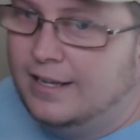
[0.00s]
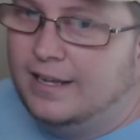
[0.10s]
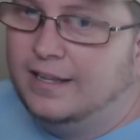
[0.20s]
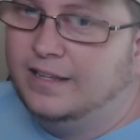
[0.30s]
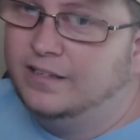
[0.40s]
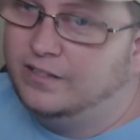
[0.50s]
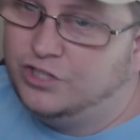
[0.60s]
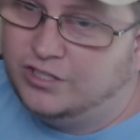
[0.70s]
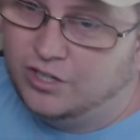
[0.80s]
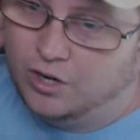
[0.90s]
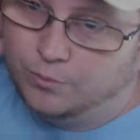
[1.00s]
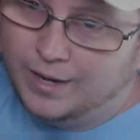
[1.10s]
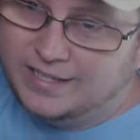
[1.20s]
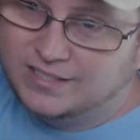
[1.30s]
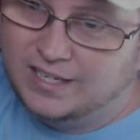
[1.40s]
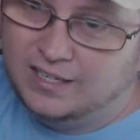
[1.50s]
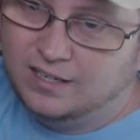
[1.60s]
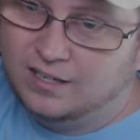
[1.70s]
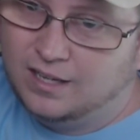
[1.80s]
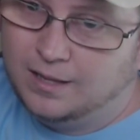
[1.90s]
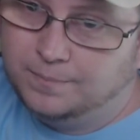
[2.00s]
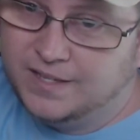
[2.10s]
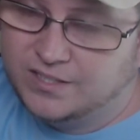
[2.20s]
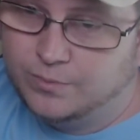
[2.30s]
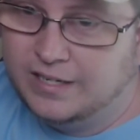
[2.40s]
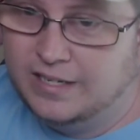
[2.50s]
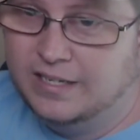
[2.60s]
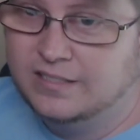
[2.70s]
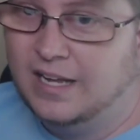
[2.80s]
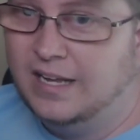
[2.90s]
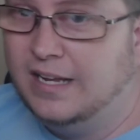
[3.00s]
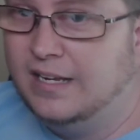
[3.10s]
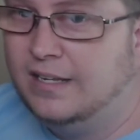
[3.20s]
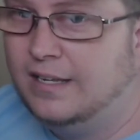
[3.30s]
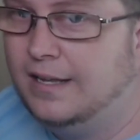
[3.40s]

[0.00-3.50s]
and then the GTRacing, this one is the